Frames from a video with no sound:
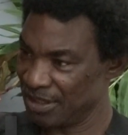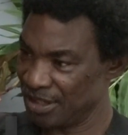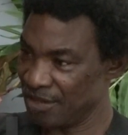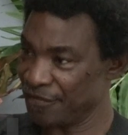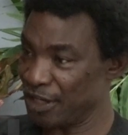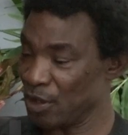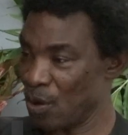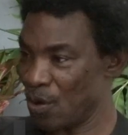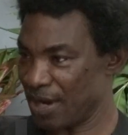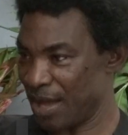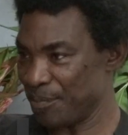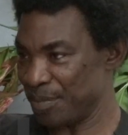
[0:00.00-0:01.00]
Every law
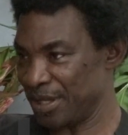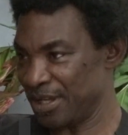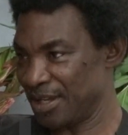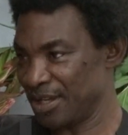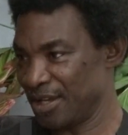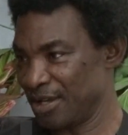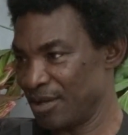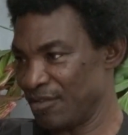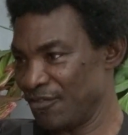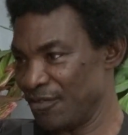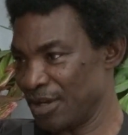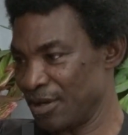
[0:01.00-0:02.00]
can be
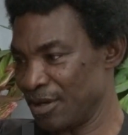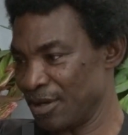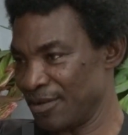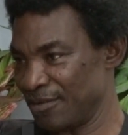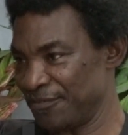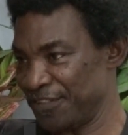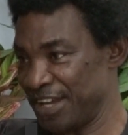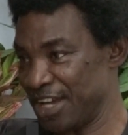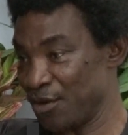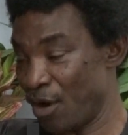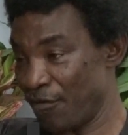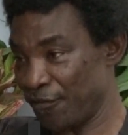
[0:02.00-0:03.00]

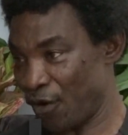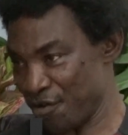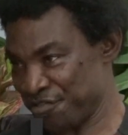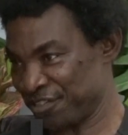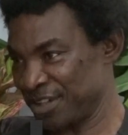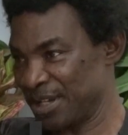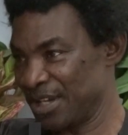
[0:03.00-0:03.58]
veered off course.